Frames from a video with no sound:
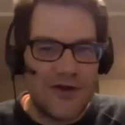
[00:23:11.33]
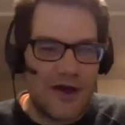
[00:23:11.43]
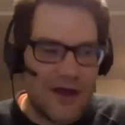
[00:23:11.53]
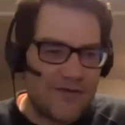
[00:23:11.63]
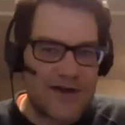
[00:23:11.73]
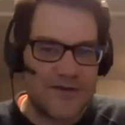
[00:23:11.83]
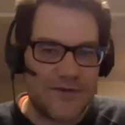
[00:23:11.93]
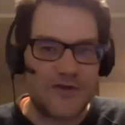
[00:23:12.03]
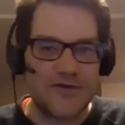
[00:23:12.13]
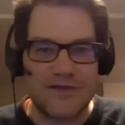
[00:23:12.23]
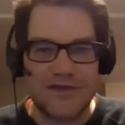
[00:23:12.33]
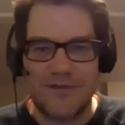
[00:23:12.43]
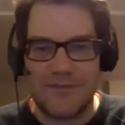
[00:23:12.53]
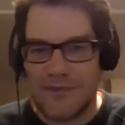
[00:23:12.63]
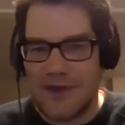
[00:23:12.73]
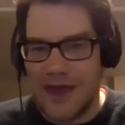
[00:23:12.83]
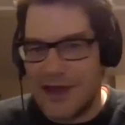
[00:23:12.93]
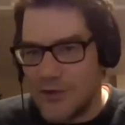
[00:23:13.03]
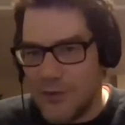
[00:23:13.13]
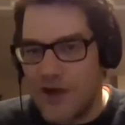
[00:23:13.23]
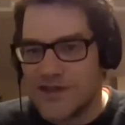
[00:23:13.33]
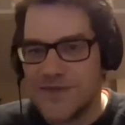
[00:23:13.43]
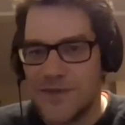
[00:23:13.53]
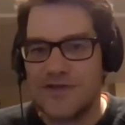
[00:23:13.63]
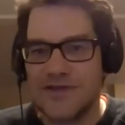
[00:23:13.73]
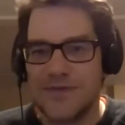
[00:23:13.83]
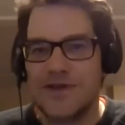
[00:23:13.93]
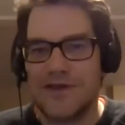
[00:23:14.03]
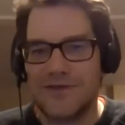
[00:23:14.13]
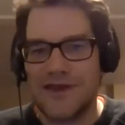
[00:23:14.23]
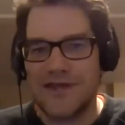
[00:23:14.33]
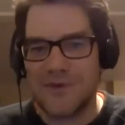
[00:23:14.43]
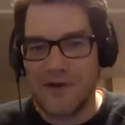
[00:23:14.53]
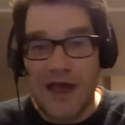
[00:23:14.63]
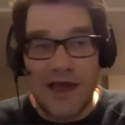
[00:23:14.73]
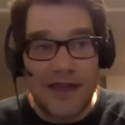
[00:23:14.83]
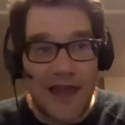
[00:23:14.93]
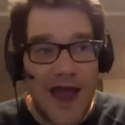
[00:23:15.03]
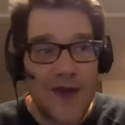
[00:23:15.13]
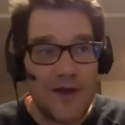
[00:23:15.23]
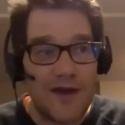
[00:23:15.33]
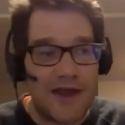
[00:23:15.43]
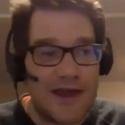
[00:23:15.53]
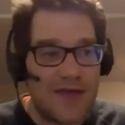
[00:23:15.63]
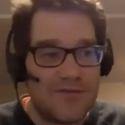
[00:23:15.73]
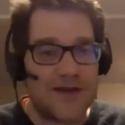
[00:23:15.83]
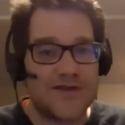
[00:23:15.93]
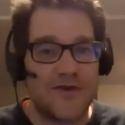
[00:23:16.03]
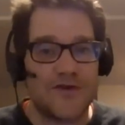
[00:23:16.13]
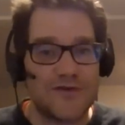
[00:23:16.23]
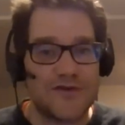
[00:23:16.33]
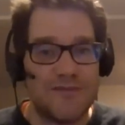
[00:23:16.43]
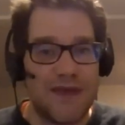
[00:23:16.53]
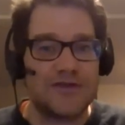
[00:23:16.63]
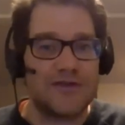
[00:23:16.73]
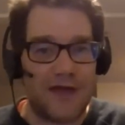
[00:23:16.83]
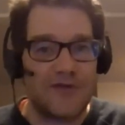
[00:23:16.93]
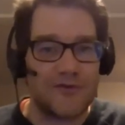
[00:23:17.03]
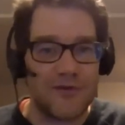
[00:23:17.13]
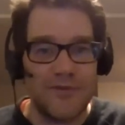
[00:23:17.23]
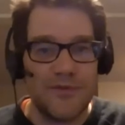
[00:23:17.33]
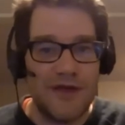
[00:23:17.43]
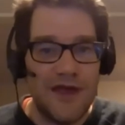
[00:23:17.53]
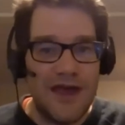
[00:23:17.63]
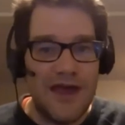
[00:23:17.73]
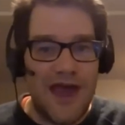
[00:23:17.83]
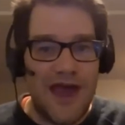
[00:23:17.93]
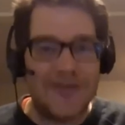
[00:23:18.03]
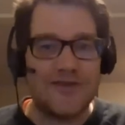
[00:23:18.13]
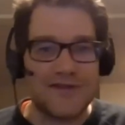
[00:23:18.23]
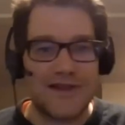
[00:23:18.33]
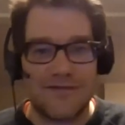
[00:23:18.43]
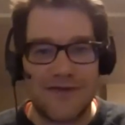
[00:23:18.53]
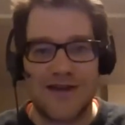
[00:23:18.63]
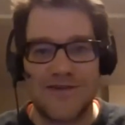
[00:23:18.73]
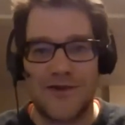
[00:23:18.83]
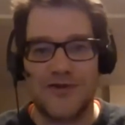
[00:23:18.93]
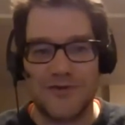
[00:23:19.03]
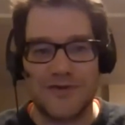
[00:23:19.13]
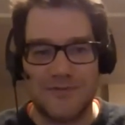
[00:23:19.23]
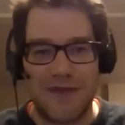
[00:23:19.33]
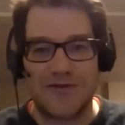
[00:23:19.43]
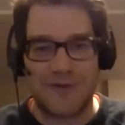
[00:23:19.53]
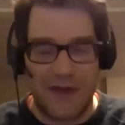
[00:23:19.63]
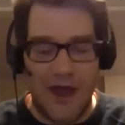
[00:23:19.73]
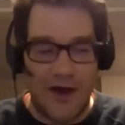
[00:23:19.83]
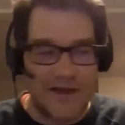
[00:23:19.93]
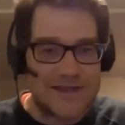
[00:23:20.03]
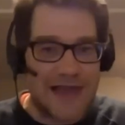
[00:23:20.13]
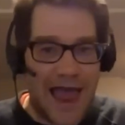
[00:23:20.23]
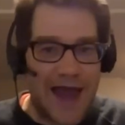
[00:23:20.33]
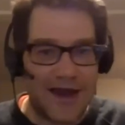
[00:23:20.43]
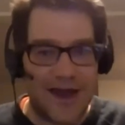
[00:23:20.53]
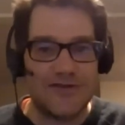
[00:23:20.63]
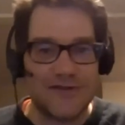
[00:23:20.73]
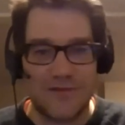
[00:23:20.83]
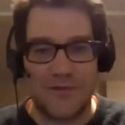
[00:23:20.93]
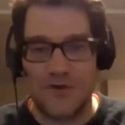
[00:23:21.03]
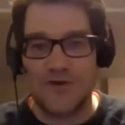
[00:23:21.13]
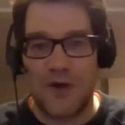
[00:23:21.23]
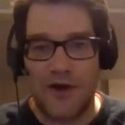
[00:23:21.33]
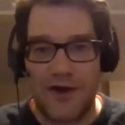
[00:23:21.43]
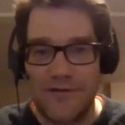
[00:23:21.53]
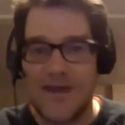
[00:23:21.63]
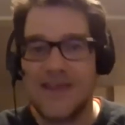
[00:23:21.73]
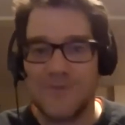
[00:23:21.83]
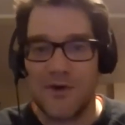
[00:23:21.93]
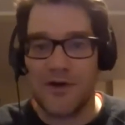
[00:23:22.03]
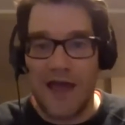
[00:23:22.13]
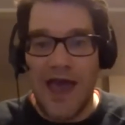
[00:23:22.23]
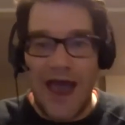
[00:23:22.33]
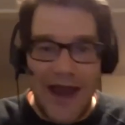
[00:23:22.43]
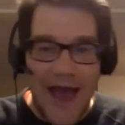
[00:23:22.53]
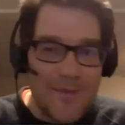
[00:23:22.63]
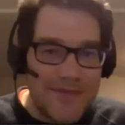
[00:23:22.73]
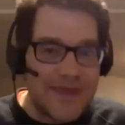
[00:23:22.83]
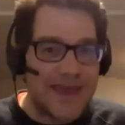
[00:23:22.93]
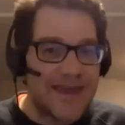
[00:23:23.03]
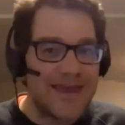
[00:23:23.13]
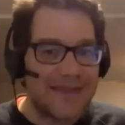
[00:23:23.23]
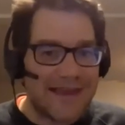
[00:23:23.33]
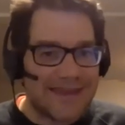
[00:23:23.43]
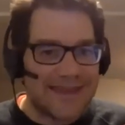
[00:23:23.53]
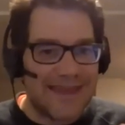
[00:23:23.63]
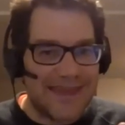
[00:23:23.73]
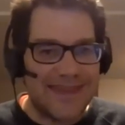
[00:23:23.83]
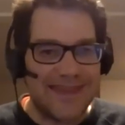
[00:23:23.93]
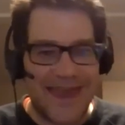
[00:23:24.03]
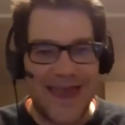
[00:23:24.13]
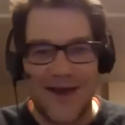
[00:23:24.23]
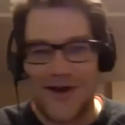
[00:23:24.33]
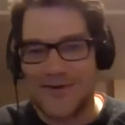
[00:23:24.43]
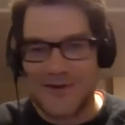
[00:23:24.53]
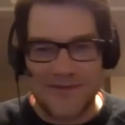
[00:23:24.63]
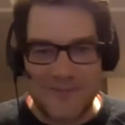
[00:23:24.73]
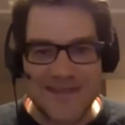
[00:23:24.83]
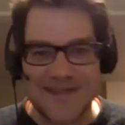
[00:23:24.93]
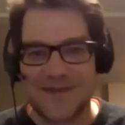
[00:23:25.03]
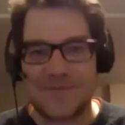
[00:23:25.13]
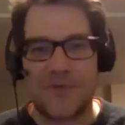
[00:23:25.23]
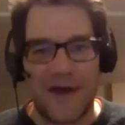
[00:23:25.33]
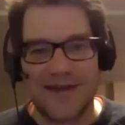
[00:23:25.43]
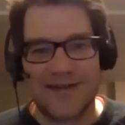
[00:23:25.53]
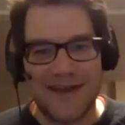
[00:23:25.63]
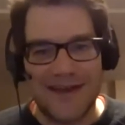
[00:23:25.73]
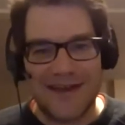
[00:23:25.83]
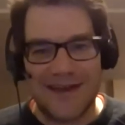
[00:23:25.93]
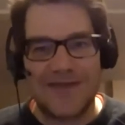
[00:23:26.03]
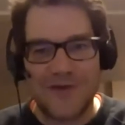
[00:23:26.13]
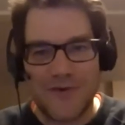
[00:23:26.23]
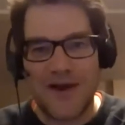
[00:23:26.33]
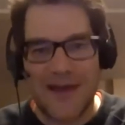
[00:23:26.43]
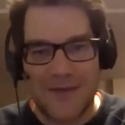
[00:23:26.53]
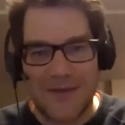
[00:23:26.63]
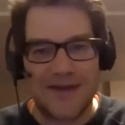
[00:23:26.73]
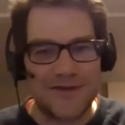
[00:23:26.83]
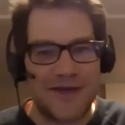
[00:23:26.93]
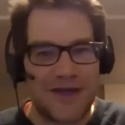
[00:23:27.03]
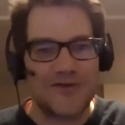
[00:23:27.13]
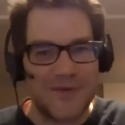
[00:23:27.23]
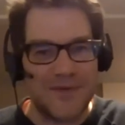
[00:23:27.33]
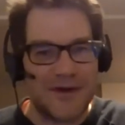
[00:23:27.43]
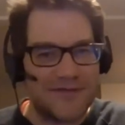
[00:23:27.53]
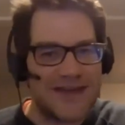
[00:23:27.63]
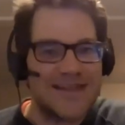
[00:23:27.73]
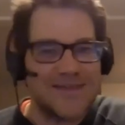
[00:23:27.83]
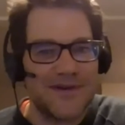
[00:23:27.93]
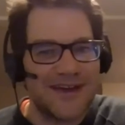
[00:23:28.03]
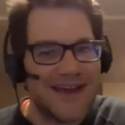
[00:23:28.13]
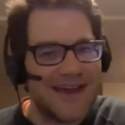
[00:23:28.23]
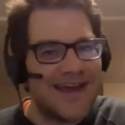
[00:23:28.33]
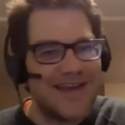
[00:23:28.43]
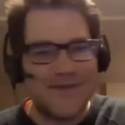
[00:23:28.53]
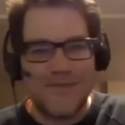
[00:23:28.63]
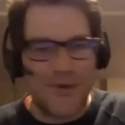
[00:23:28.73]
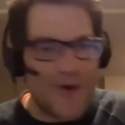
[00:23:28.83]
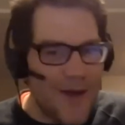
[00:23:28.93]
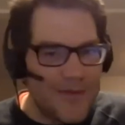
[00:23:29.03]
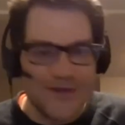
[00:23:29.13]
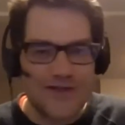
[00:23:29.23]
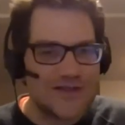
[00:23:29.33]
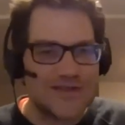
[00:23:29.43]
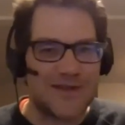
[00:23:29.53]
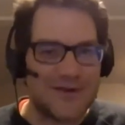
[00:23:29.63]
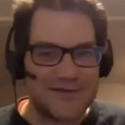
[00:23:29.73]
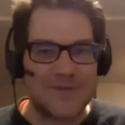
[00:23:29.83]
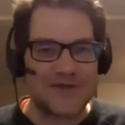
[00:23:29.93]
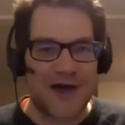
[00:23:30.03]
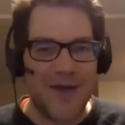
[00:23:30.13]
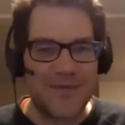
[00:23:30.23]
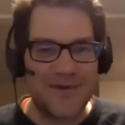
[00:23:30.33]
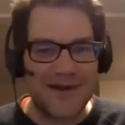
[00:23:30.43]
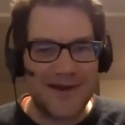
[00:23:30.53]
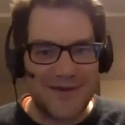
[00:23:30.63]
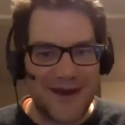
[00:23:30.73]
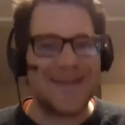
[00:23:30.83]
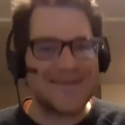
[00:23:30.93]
Effective Altruism, who wants to post something on Facebook. Like, I run a Effective Altruism mental health group, and there's an Effective Altruism mental on Slack, and there's one on Facebook. And I'm thinking, like, that they are sort of missing the point. Like, if you're running a mental health group on Facebook, you probably should just close up shop, right?